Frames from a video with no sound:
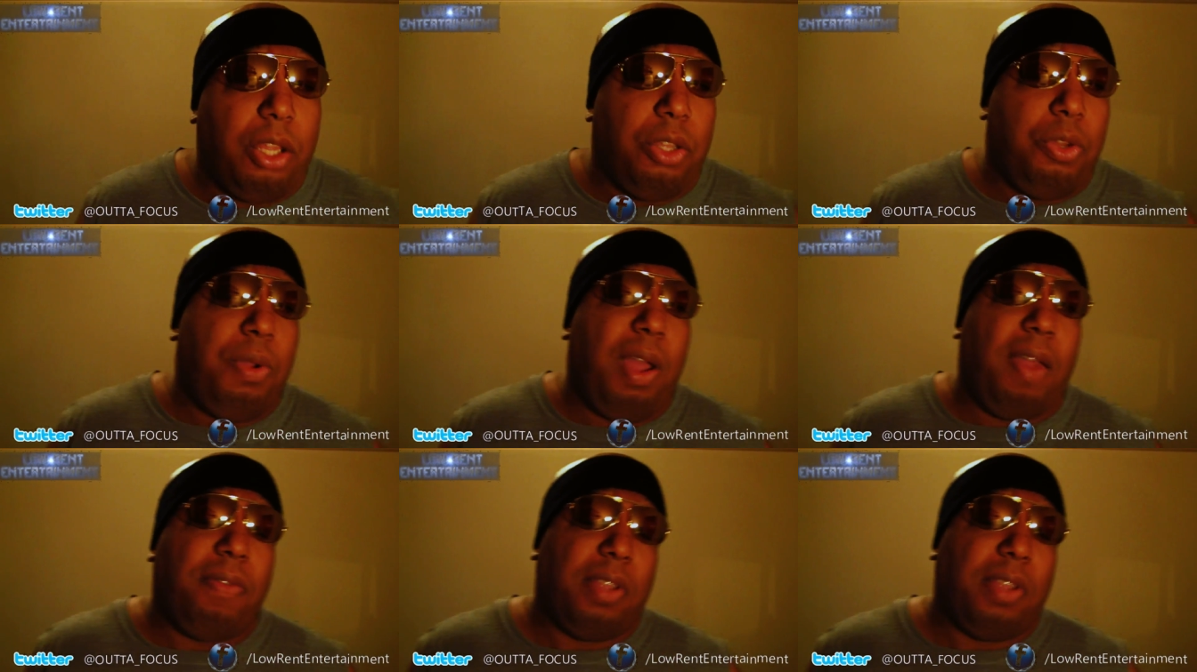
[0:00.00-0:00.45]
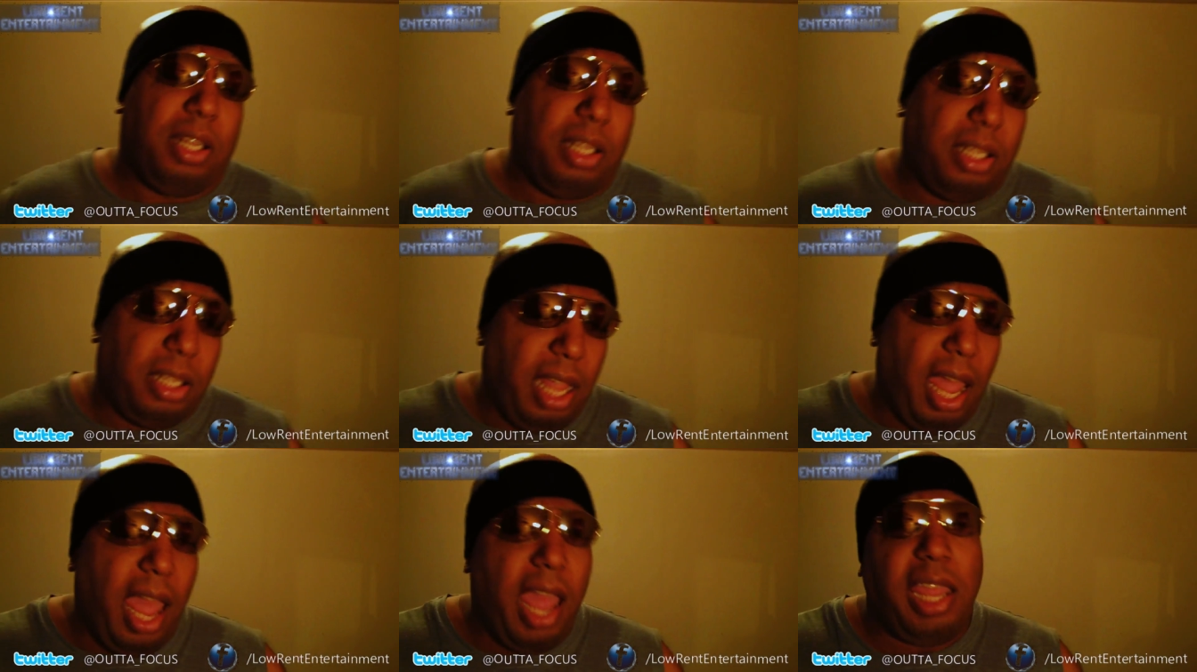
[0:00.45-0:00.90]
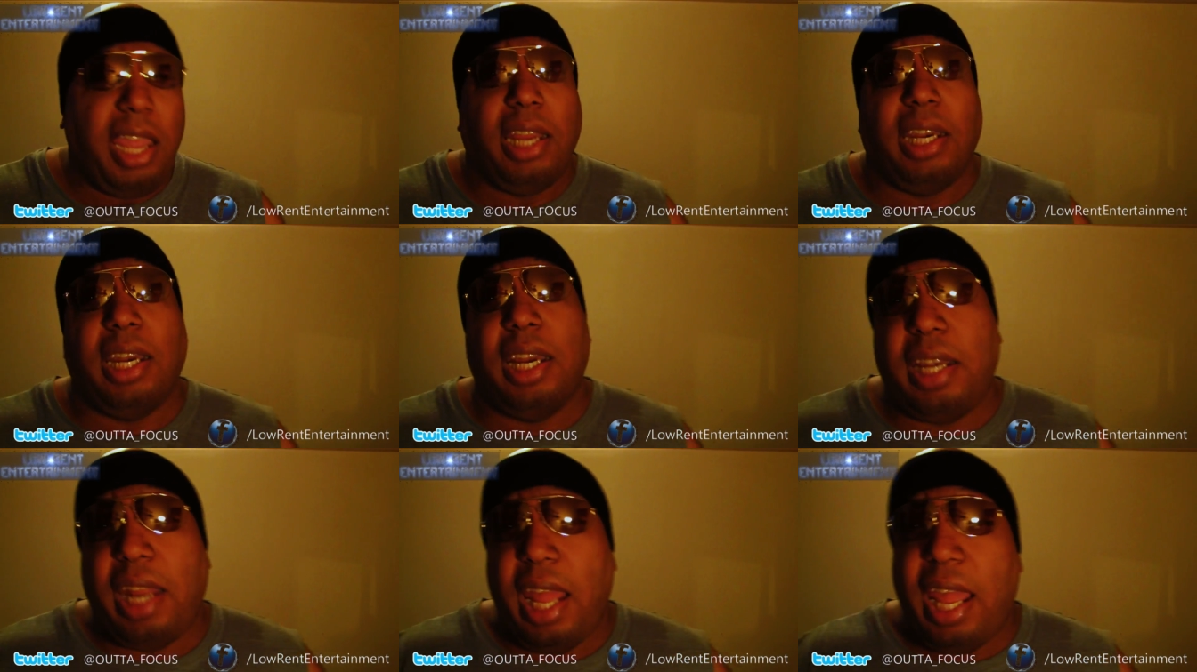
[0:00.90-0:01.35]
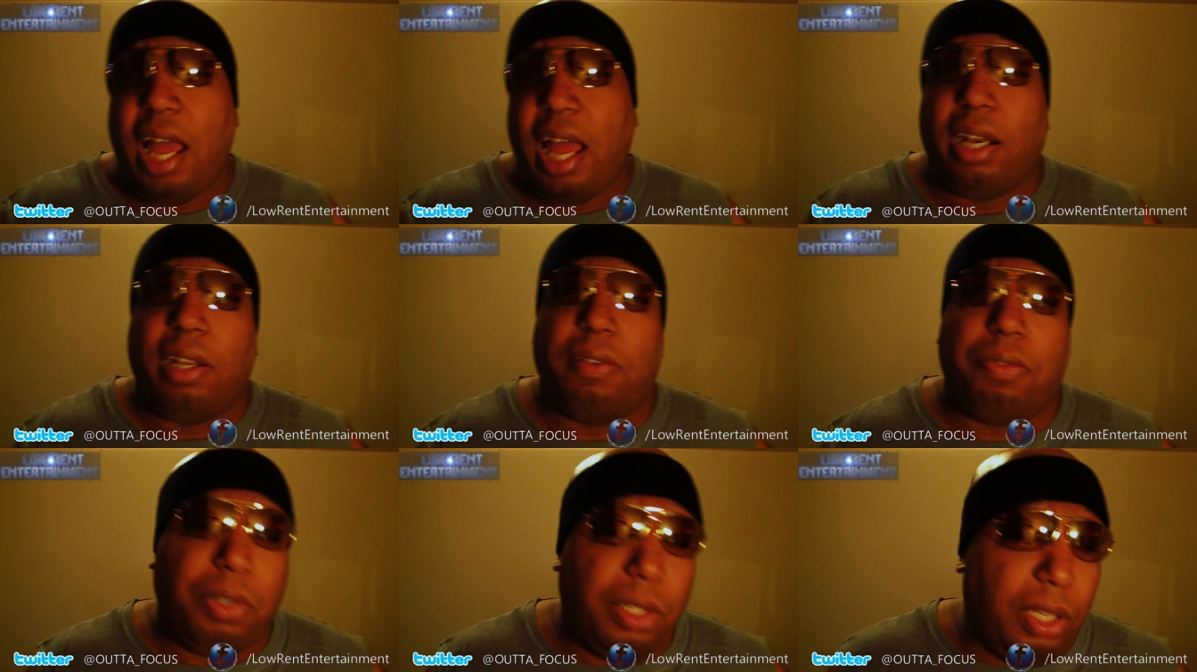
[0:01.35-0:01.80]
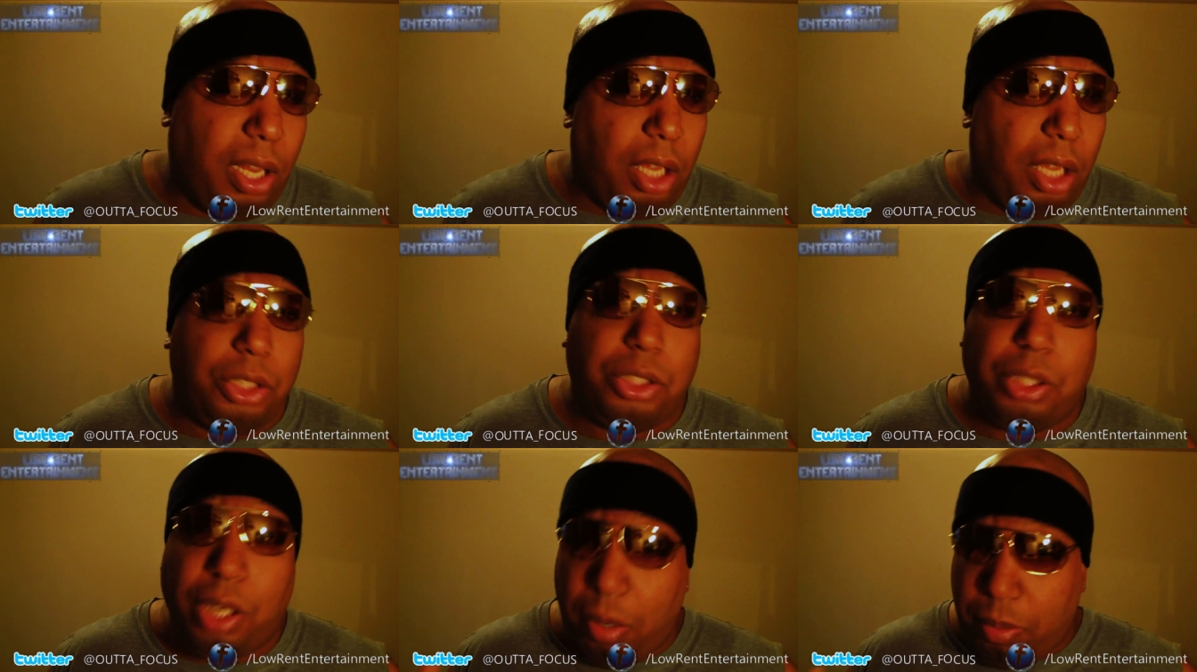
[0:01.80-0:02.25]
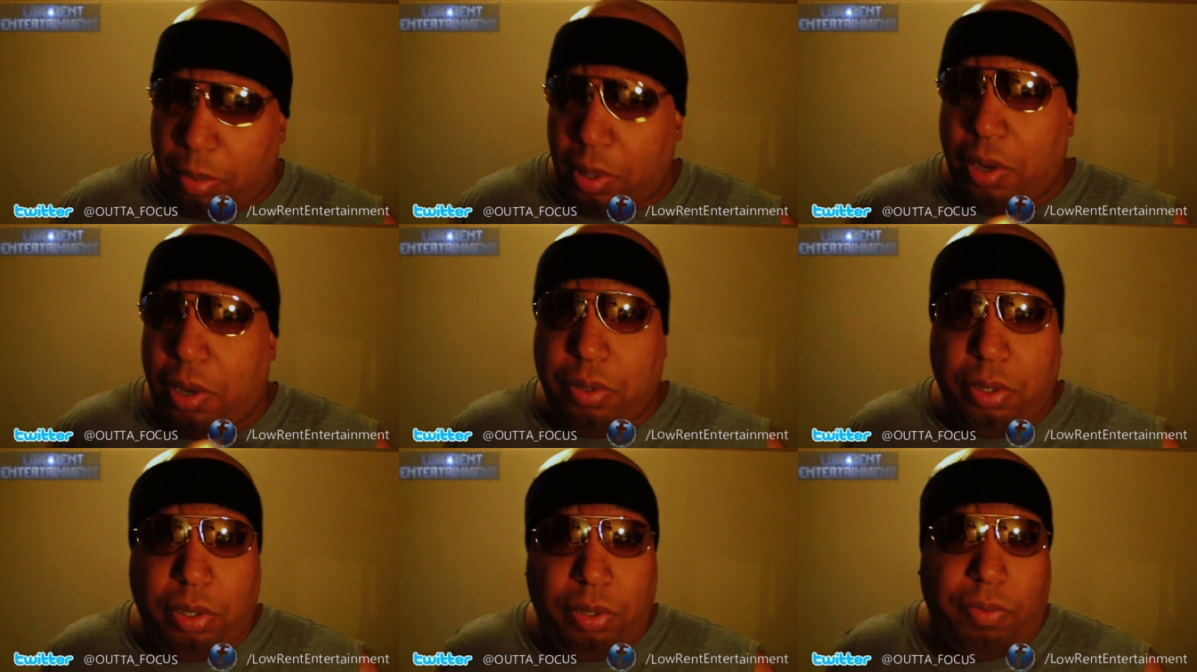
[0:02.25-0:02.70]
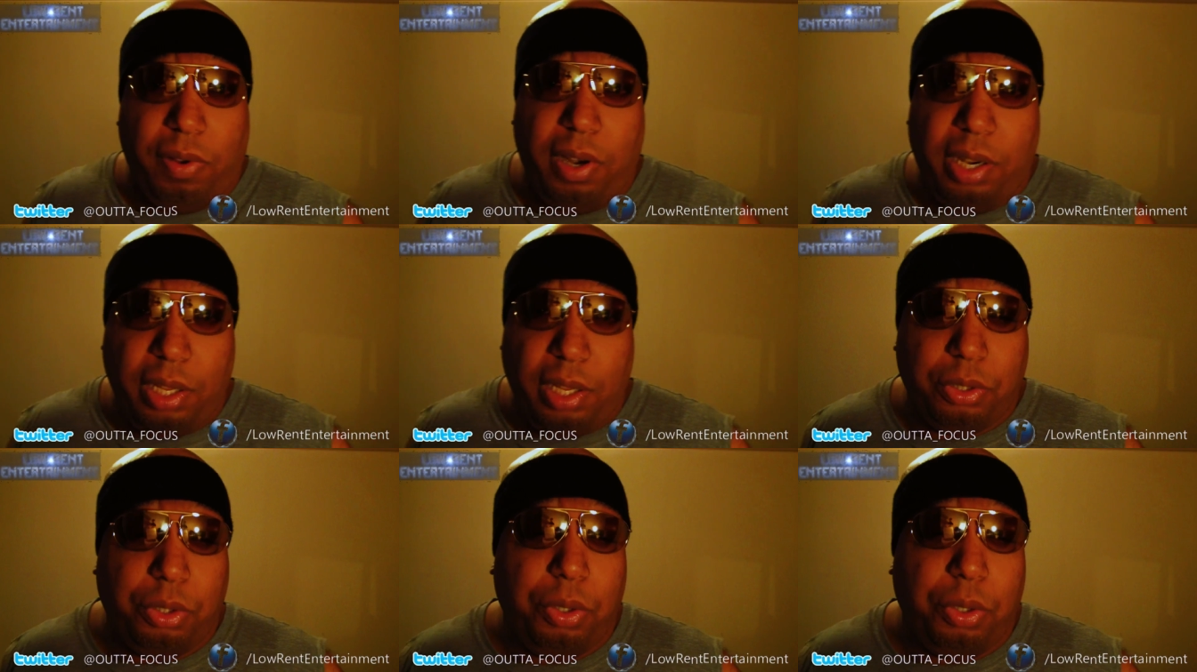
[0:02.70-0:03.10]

You have to, day in and day out, if you, as long as you're uploading these videos,